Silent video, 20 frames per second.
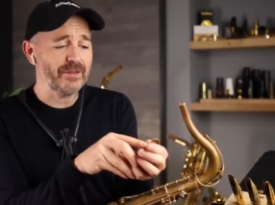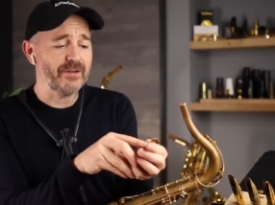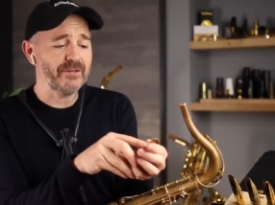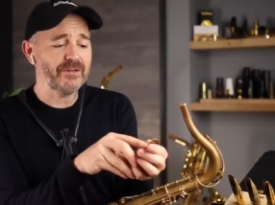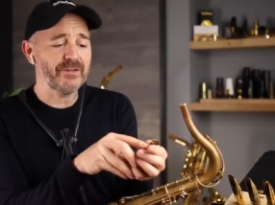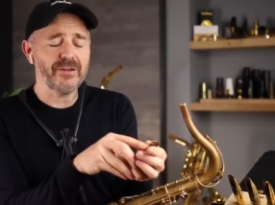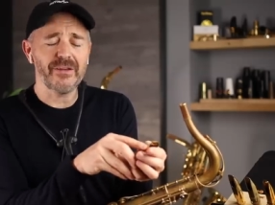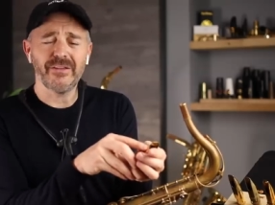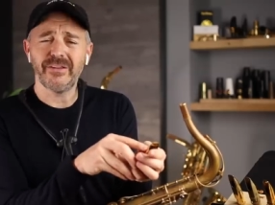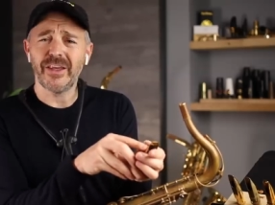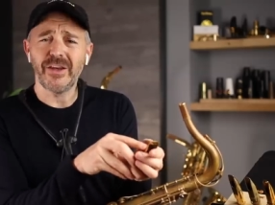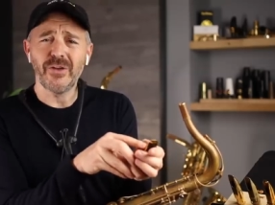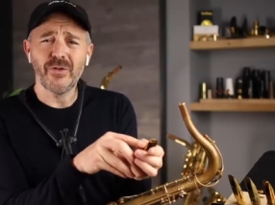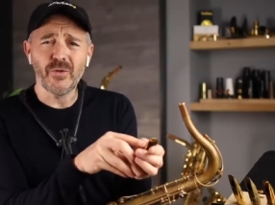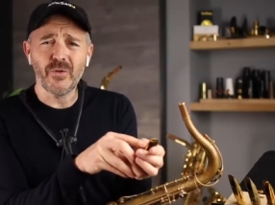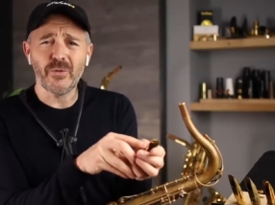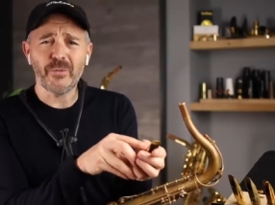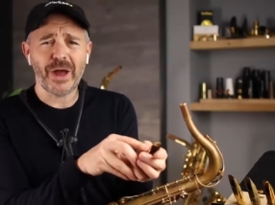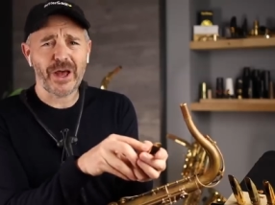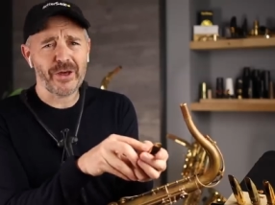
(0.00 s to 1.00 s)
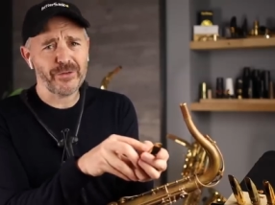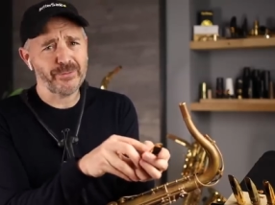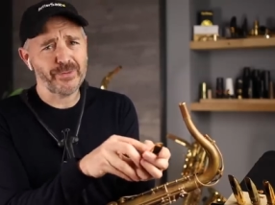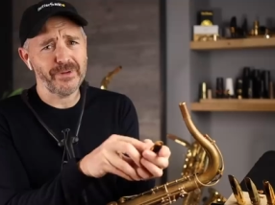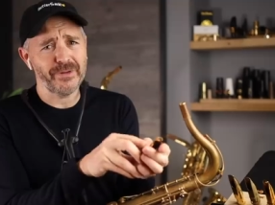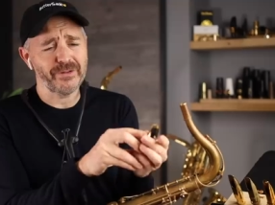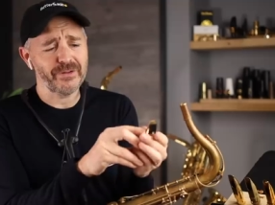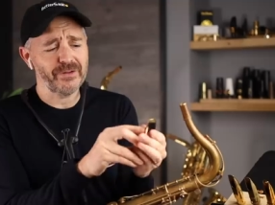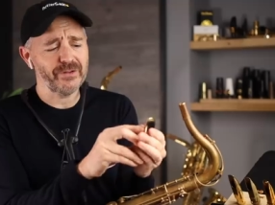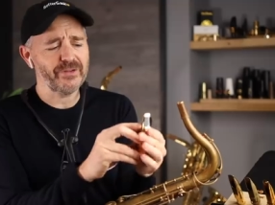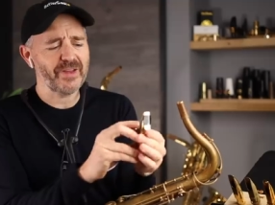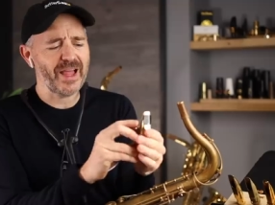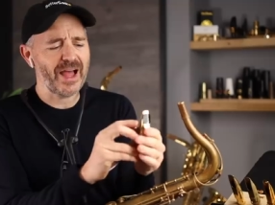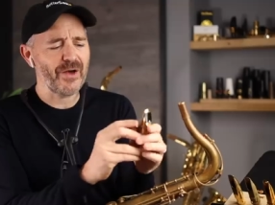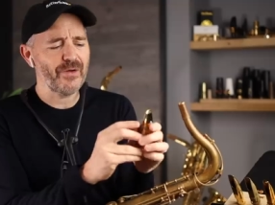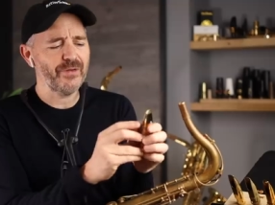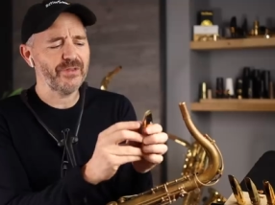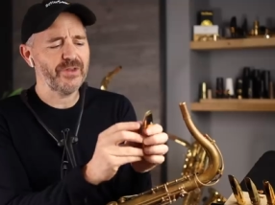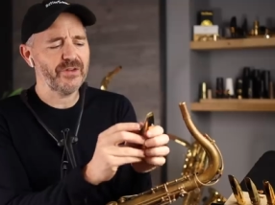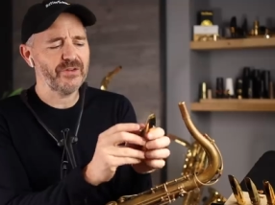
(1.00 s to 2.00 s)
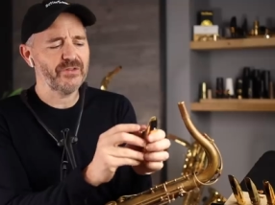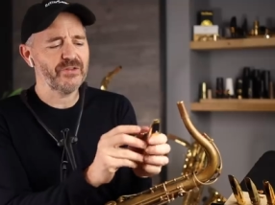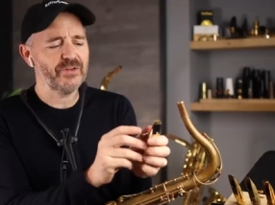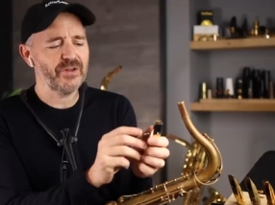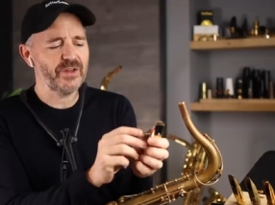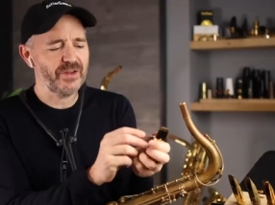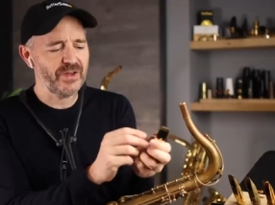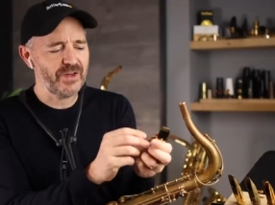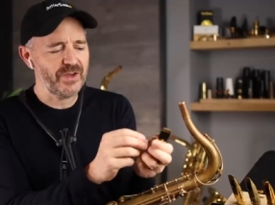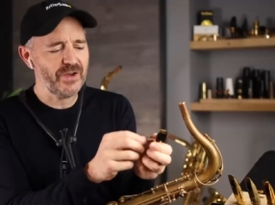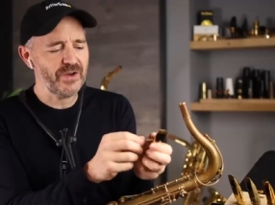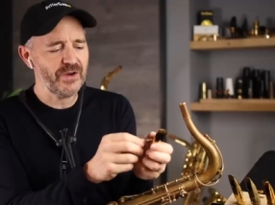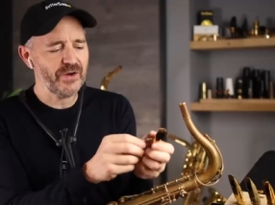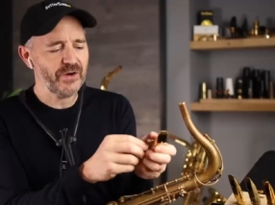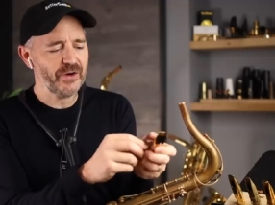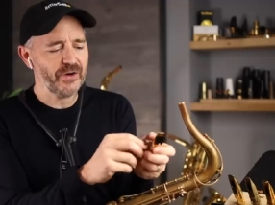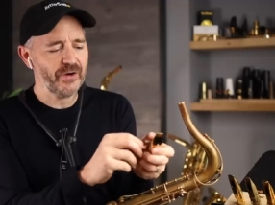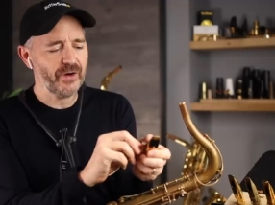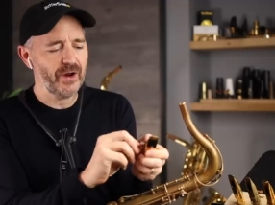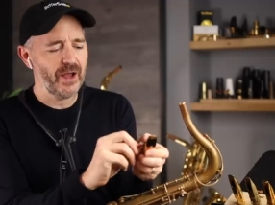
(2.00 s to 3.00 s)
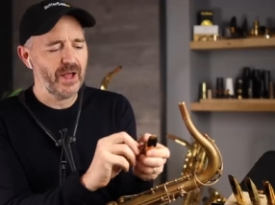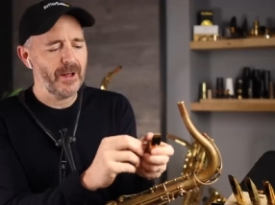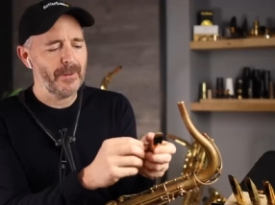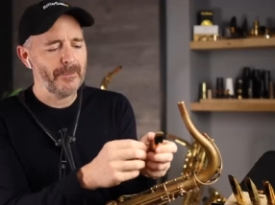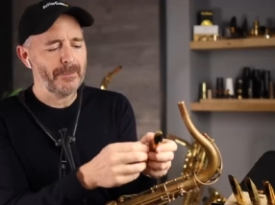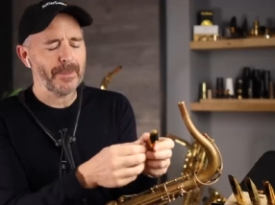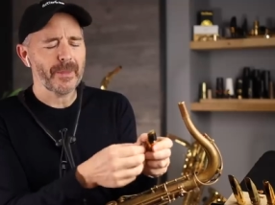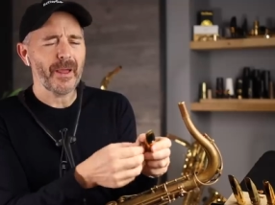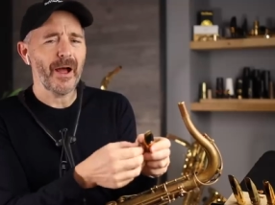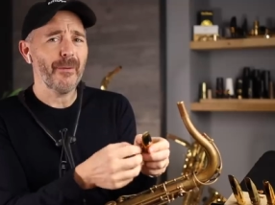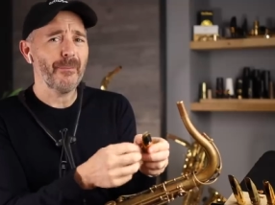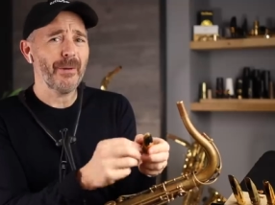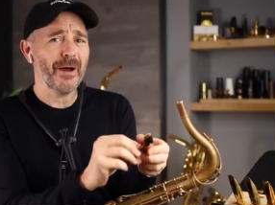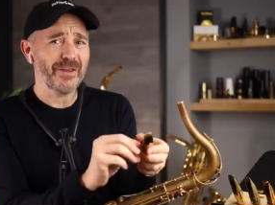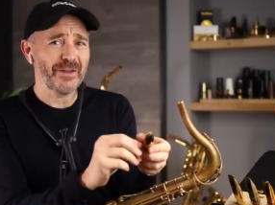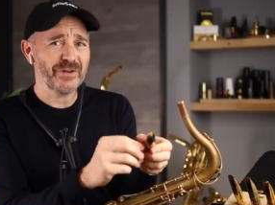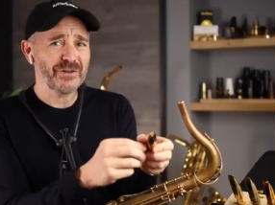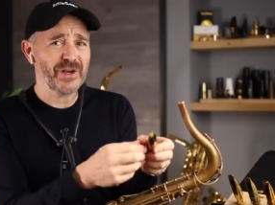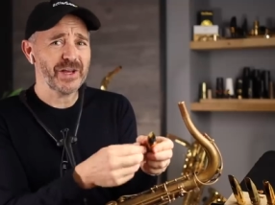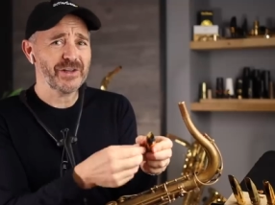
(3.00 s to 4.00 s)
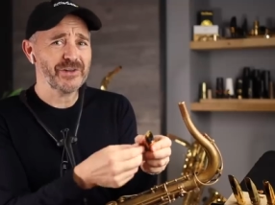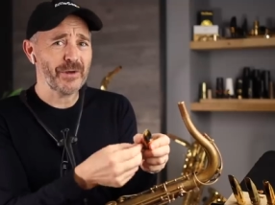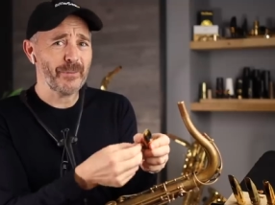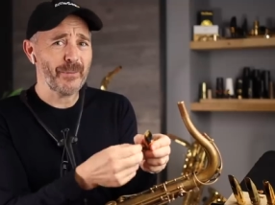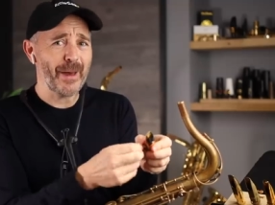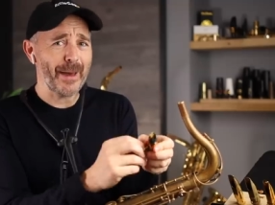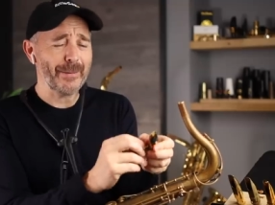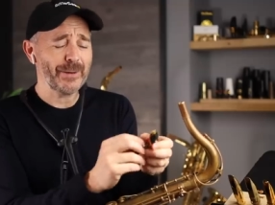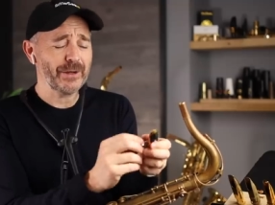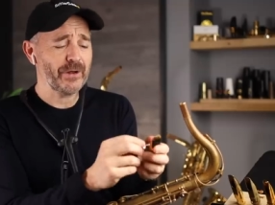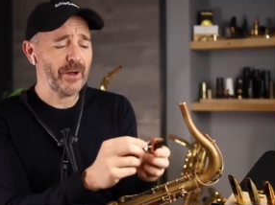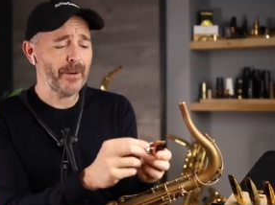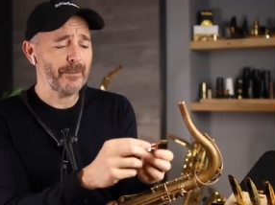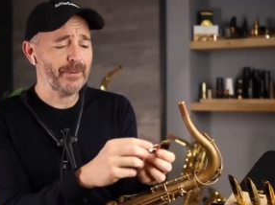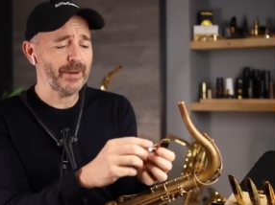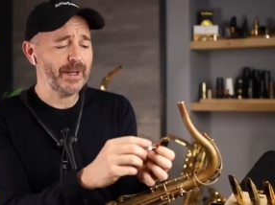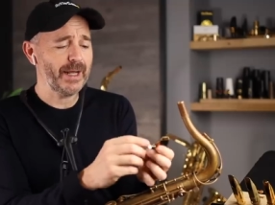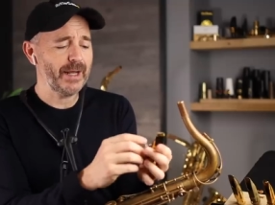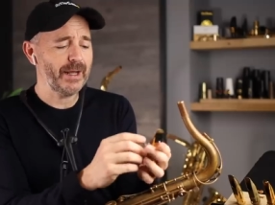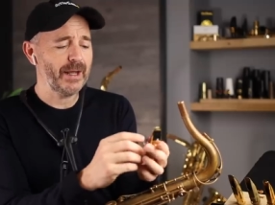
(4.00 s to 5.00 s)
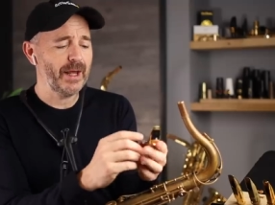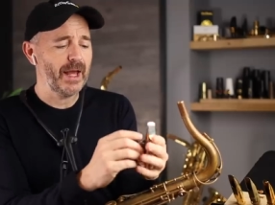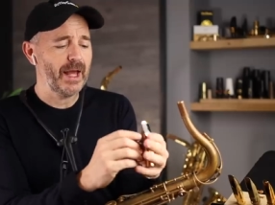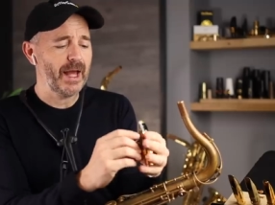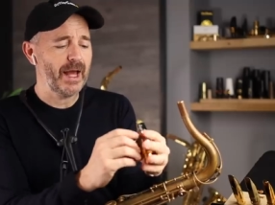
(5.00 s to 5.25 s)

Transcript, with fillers: This is a new mouthpiece just out this year uh, by the J.J. Babbitt Company.